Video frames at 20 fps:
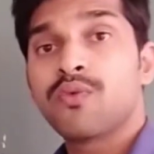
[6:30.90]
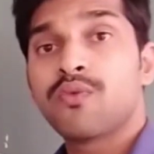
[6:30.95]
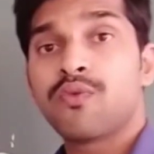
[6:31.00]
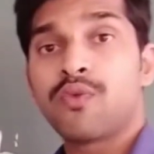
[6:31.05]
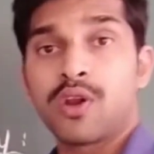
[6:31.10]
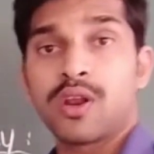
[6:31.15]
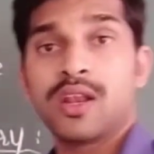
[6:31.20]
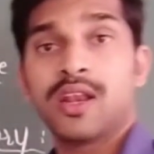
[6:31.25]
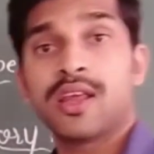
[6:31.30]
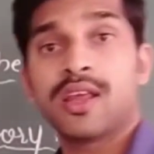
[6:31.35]

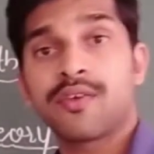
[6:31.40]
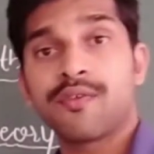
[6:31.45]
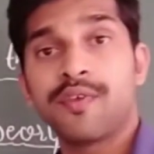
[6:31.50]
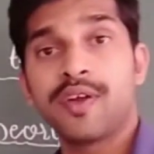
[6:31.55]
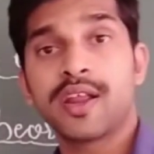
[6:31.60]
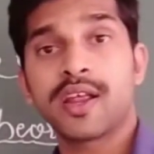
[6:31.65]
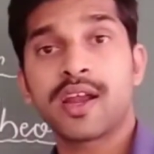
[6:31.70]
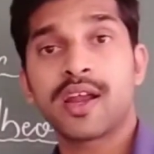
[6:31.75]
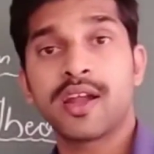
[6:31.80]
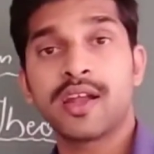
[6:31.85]
for a
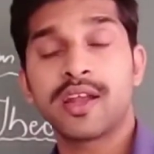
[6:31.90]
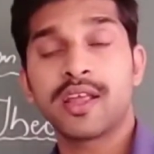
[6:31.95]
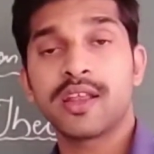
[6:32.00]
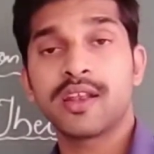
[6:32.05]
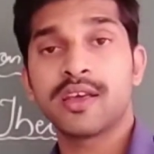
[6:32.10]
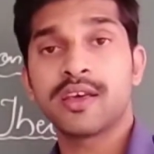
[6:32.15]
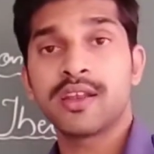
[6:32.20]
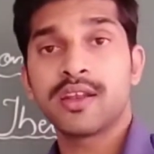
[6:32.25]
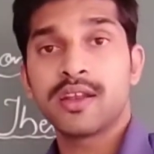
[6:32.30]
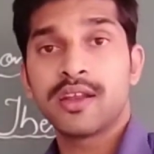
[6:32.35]
liquid
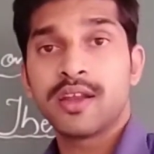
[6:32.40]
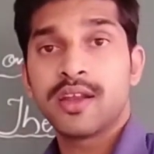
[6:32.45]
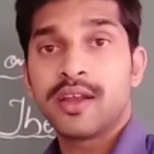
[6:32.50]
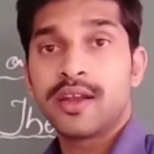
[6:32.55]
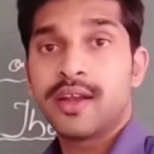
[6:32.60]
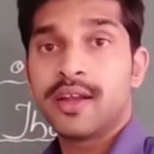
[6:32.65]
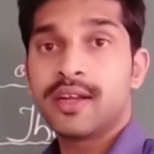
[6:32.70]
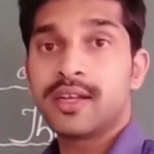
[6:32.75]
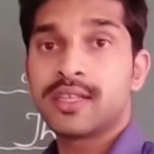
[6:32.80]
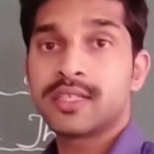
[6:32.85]
container,
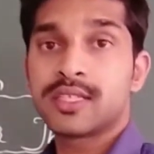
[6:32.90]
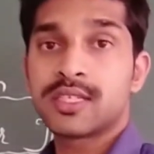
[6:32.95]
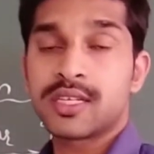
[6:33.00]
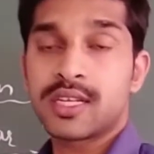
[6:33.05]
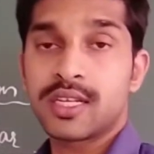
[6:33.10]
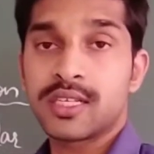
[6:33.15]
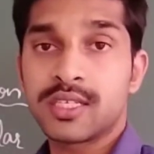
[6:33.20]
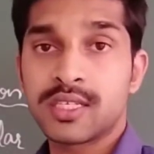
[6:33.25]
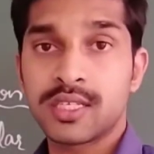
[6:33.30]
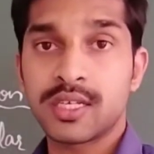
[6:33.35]
it
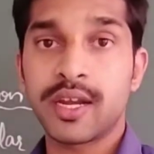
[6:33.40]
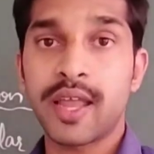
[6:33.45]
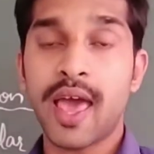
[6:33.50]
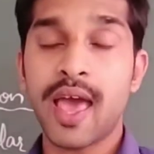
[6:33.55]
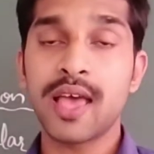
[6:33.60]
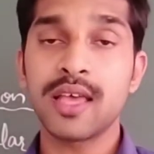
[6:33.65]
stretches